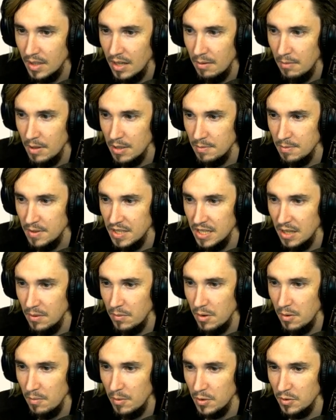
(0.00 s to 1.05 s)
must be said that
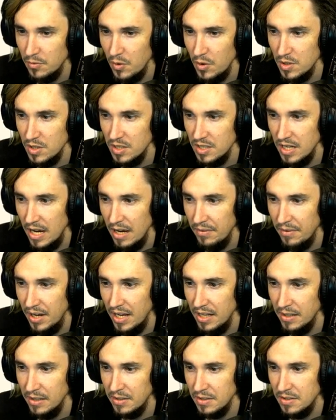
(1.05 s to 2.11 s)
we are most fortunate to have an
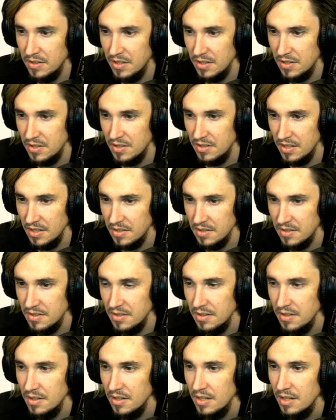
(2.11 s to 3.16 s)
island such as this.
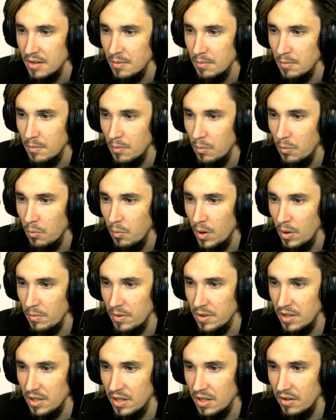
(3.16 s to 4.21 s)
One
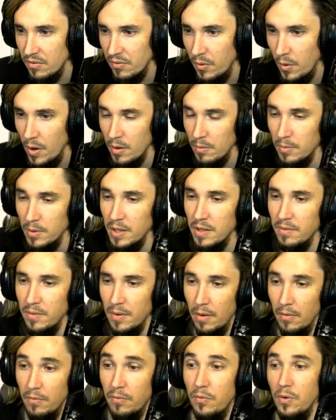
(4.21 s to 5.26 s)
with the veritability,
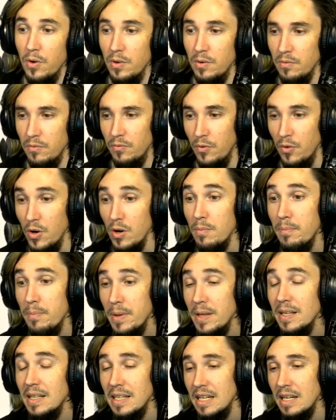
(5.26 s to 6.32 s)
ver
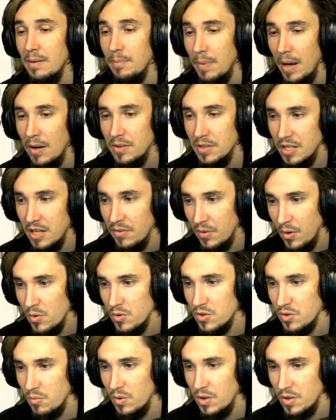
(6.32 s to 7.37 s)
vertibility bounty of
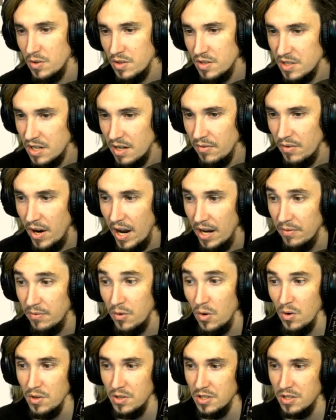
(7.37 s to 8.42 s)
ocean wonder to discover and, of
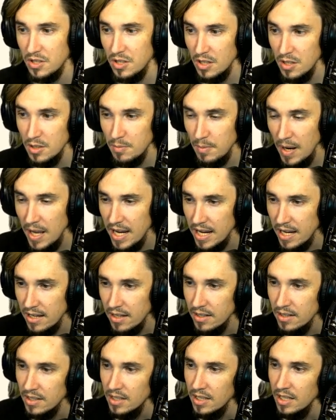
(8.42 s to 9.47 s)
course, to display.
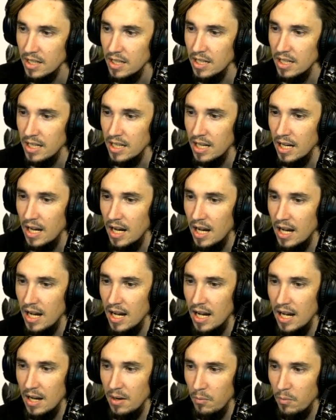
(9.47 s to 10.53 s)

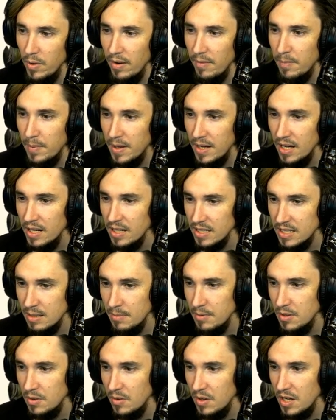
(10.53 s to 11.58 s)
Uh, we have begun
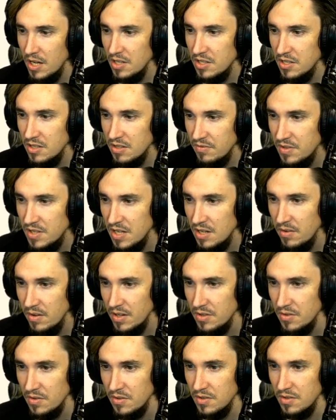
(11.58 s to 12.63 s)
accepting donations of sea
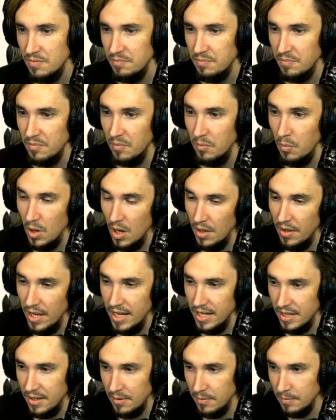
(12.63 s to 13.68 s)
creatures. Well,
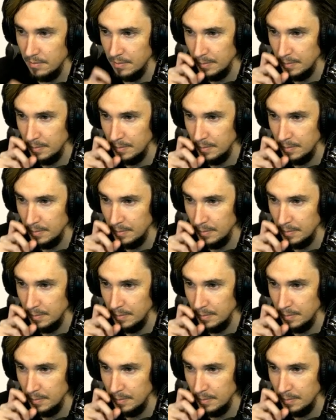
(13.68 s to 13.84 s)
thank you.